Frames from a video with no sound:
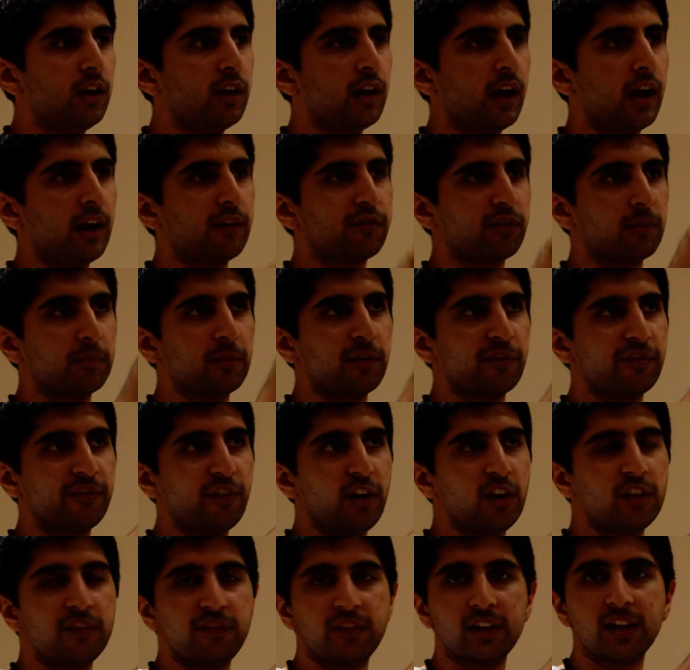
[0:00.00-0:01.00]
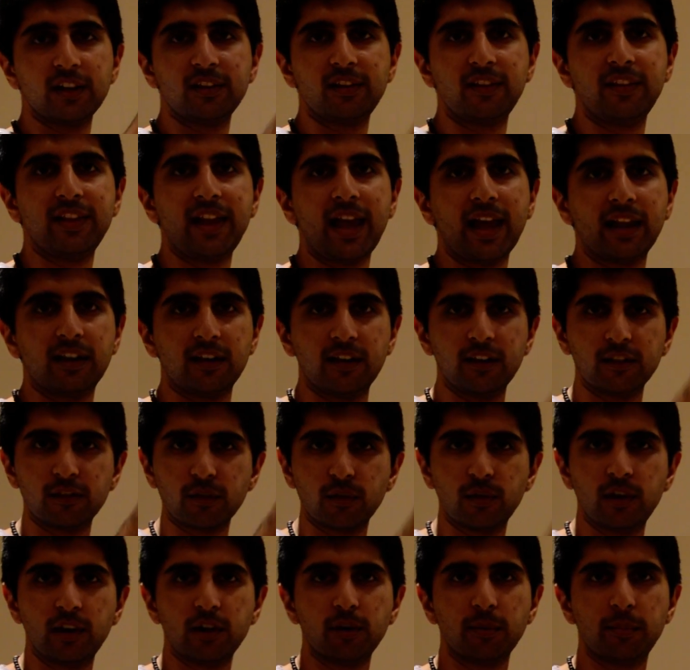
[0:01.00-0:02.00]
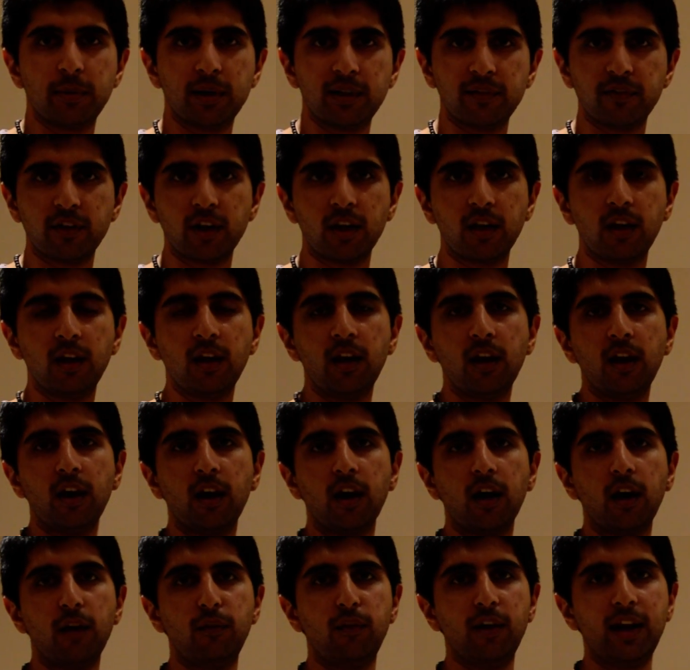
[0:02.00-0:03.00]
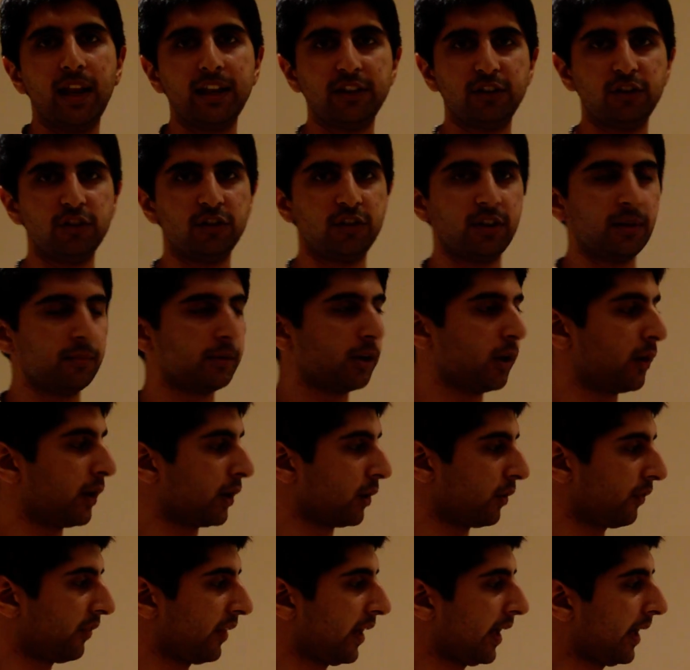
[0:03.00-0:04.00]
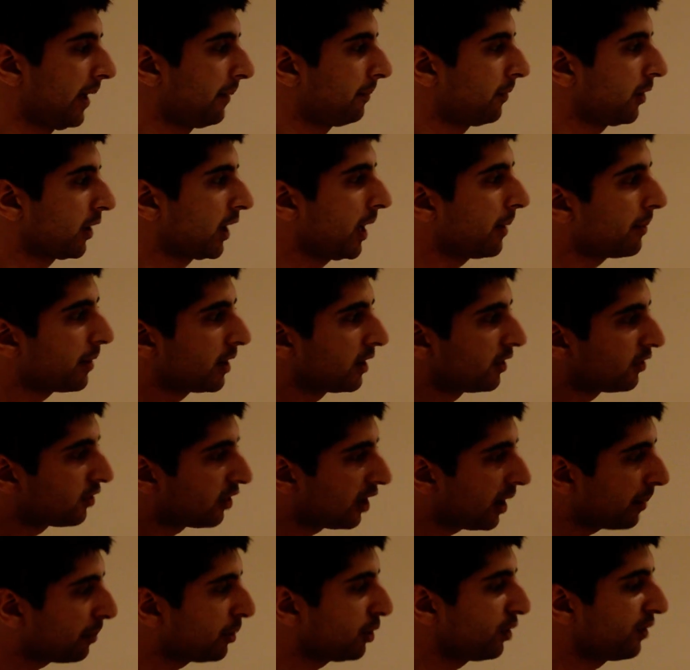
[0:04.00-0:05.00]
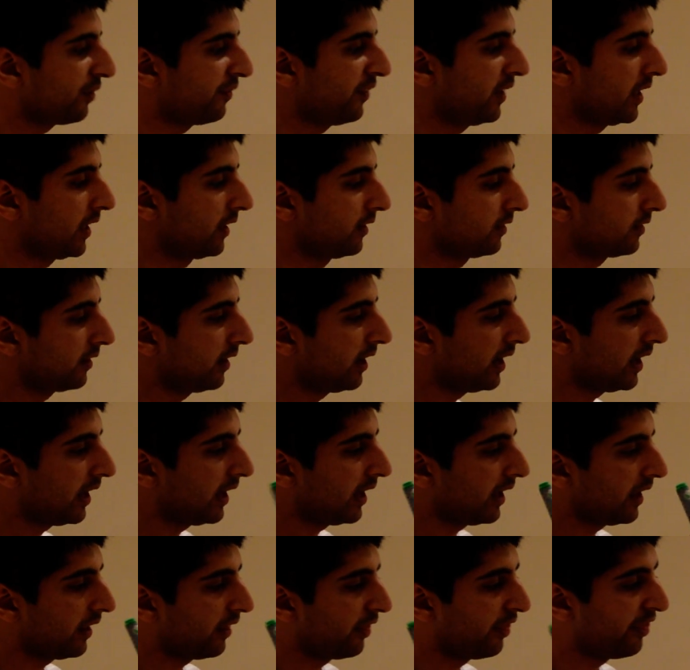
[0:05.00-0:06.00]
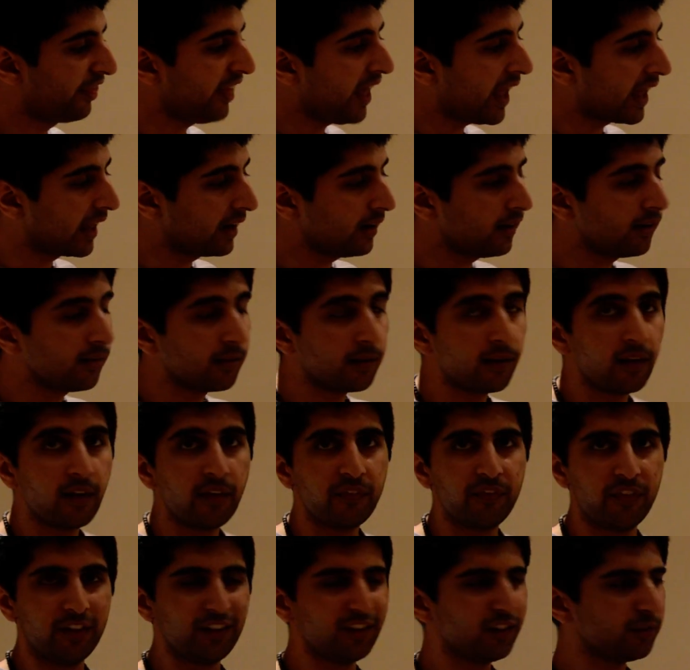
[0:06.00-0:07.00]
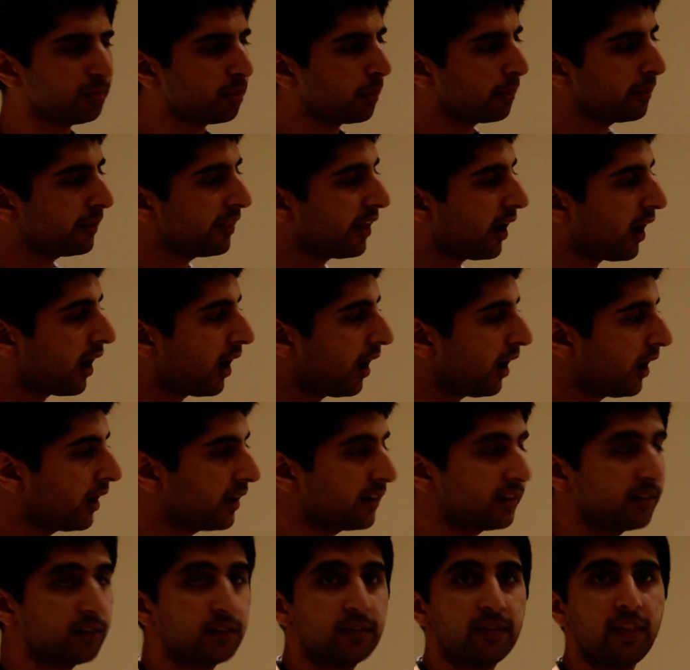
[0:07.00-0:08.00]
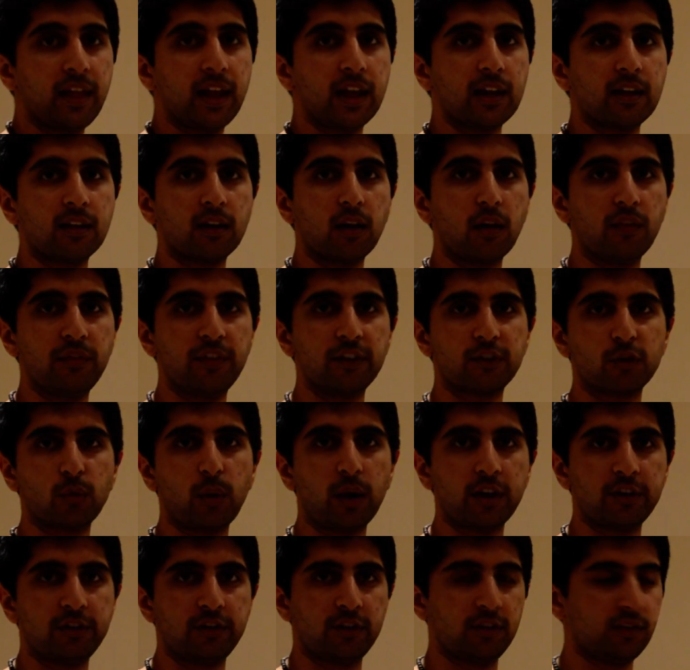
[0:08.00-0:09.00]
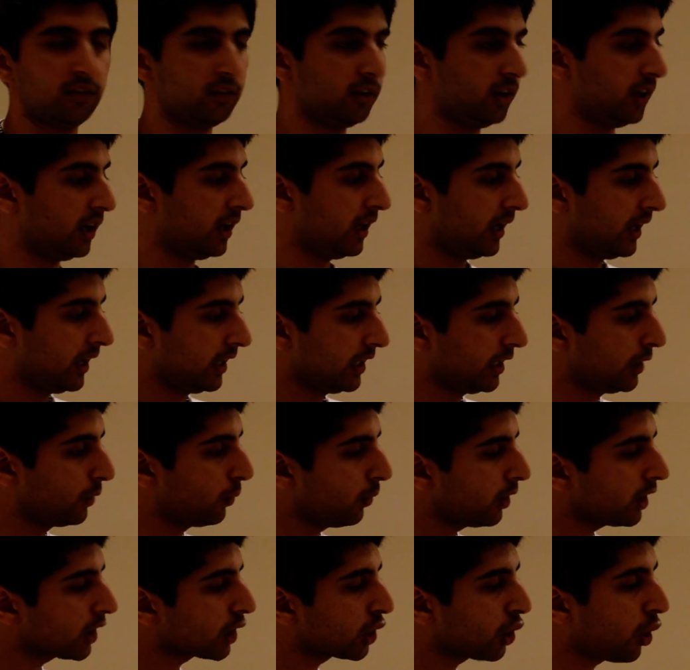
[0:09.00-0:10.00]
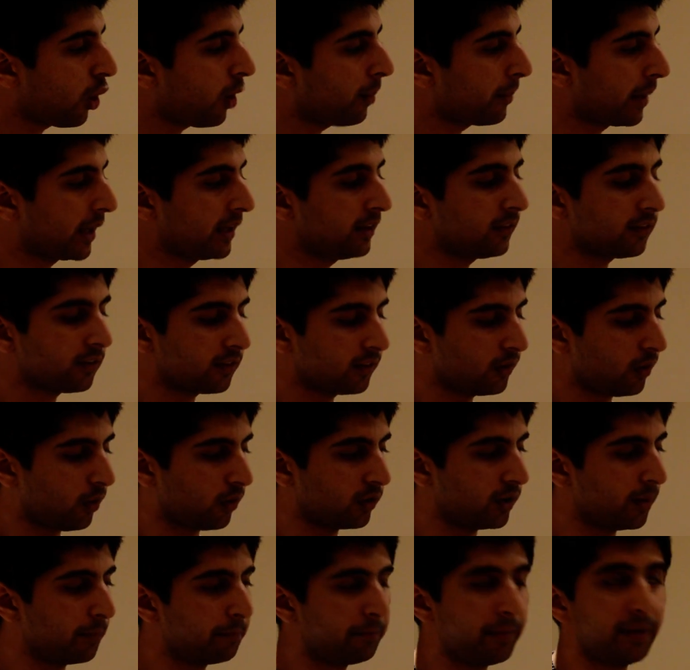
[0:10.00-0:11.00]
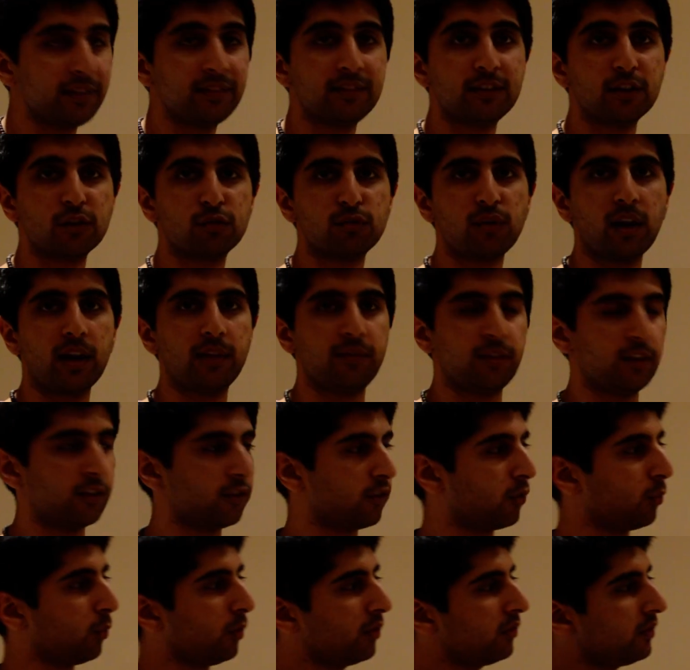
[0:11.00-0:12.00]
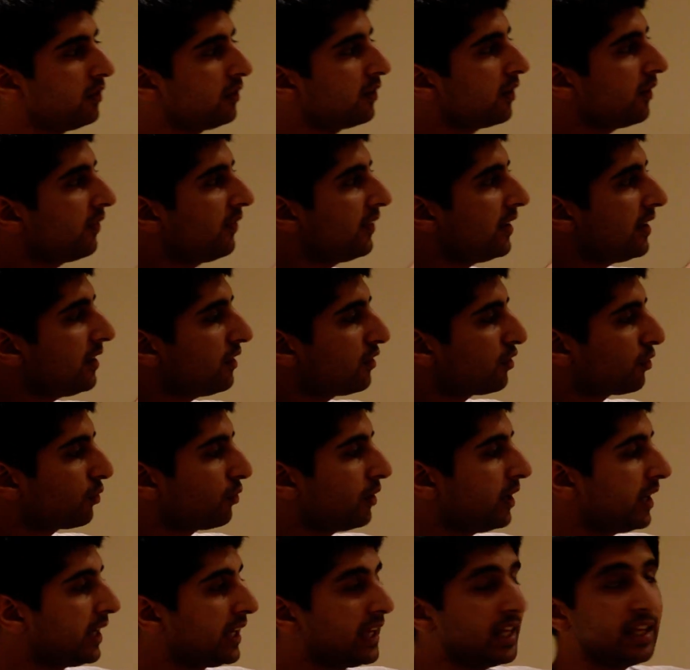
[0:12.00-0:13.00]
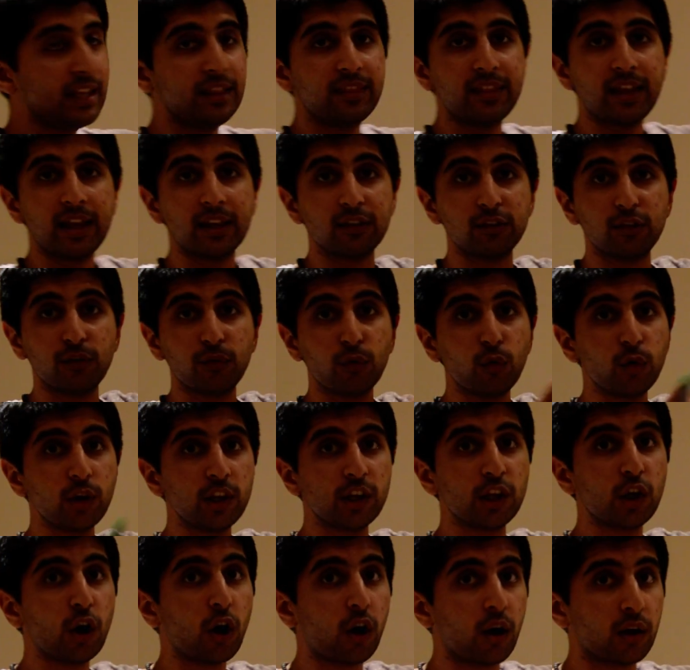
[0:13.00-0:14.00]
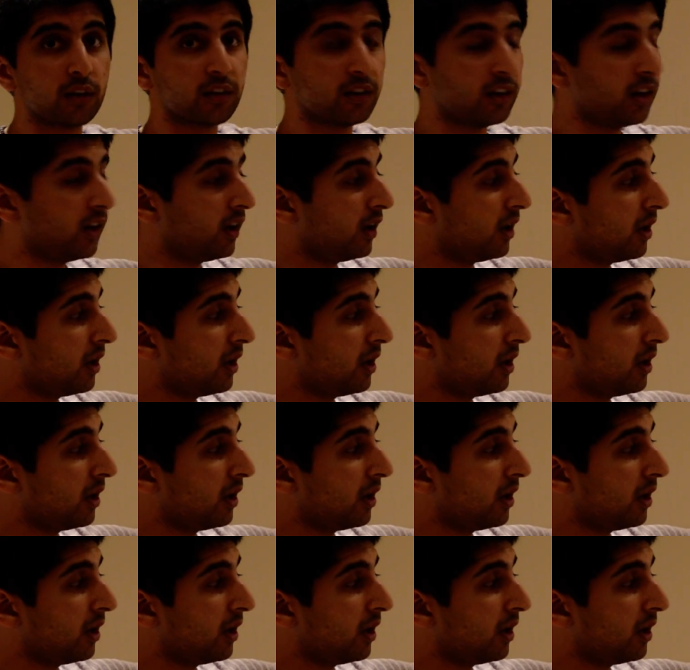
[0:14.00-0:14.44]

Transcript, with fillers: uh, from the first figure to the end, is there a little bit of a, a relationship going on there? Okay, but interpret your figures. Then, this is probably the hardest thing on this question. You want to comment on the business relevance. So once you've done these three key things, you've already got